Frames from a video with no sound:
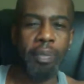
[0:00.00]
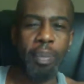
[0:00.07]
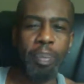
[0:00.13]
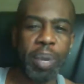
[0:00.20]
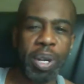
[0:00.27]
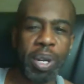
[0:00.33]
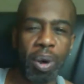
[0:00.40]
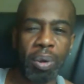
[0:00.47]

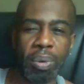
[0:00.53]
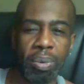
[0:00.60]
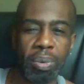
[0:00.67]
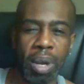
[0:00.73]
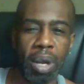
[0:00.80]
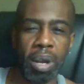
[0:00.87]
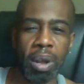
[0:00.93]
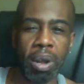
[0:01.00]
been on
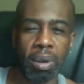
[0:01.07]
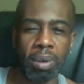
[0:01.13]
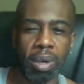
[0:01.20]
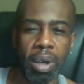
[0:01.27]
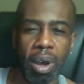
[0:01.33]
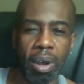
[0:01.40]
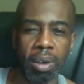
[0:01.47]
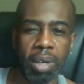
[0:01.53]
a lot
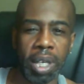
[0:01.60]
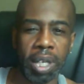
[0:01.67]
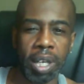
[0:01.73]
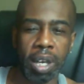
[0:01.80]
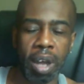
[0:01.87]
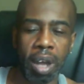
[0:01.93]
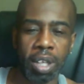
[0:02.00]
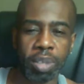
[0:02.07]
lot in the
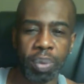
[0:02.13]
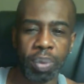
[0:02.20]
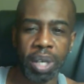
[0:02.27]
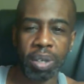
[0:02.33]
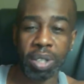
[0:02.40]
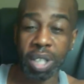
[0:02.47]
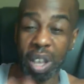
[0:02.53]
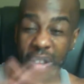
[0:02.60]
last
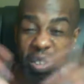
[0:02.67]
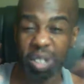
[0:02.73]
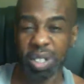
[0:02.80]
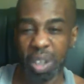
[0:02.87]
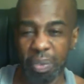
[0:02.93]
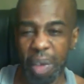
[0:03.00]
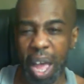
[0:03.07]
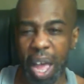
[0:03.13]
week or so because
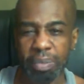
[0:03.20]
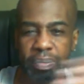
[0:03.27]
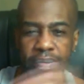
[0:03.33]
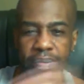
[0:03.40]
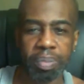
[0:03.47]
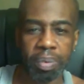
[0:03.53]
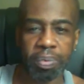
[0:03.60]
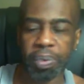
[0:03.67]
I've had
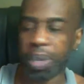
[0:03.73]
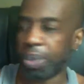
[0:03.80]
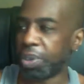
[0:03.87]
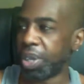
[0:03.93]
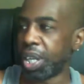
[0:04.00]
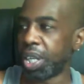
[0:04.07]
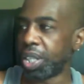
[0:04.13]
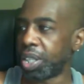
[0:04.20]
a few
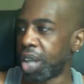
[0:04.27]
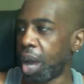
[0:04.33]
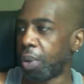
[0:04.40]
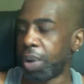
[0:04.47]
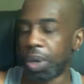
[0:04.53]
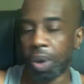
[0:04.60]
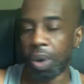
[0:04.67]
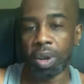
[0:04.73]
things
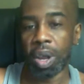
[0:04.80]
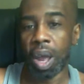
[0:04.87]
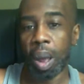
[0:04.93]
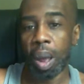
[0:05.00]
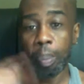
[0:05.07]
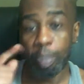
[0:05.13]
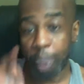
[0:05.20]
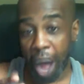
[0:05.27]
going on.
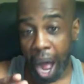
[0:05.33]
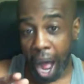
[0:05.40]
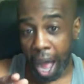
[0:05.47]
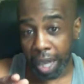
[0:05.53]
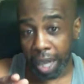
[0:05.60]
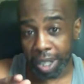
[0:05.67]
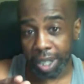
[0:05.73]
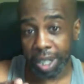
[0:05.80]

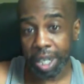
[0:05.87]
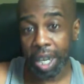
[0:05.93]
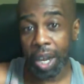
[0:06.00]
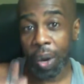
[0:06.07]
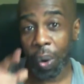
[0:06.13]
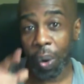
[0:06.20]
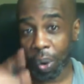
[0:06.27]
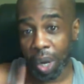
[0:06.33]
But
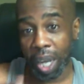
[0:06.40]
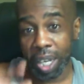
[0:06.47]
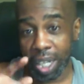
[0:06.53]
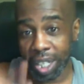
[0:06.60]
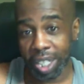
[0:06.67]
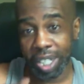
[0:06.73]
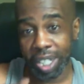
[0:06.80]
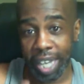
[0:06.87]
all I
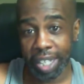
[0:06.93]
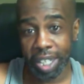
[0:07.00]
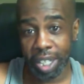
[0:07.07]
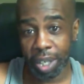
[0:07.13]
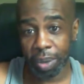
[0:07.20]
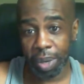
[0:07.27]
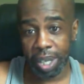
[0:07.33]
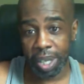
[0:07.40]
can say to
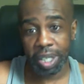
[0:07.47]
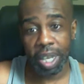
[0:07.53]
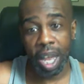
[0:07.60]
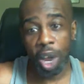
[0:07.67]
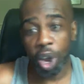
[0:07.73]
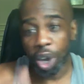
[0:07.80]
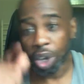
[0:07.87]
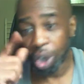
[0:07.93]
you is,
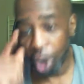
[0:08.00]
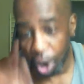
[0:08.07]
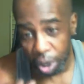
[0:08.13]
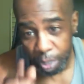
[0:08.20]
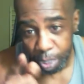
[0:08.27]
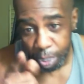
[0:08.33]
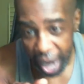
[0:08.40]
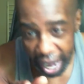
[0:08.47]

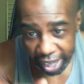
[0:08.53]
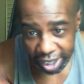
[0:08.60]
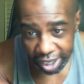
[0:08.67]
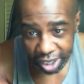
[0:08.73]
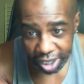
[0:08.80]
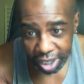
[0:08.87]
God bless